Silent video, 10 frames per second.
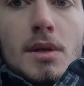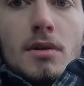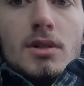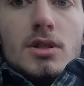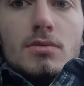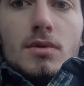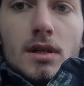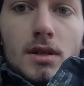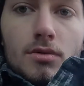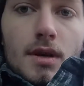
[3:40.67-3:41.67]
You could just
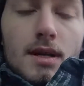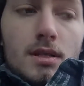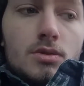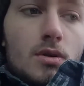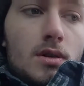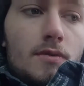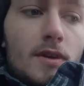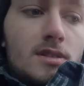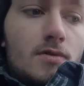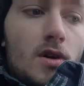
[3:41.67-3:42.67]
really create a strong
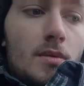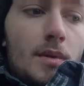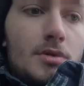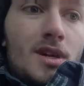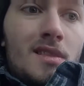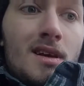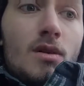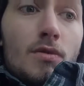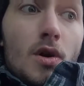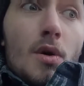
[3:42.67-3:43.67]
defensive army, which I think
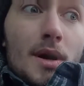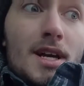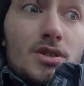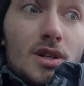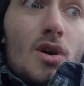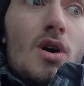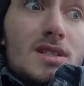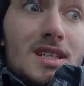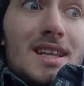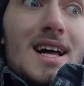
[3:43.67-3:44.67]
overall would actually
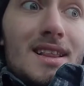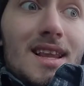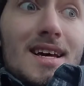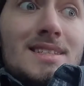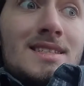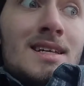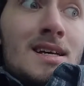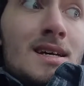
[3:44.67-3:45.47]
cost a lot less.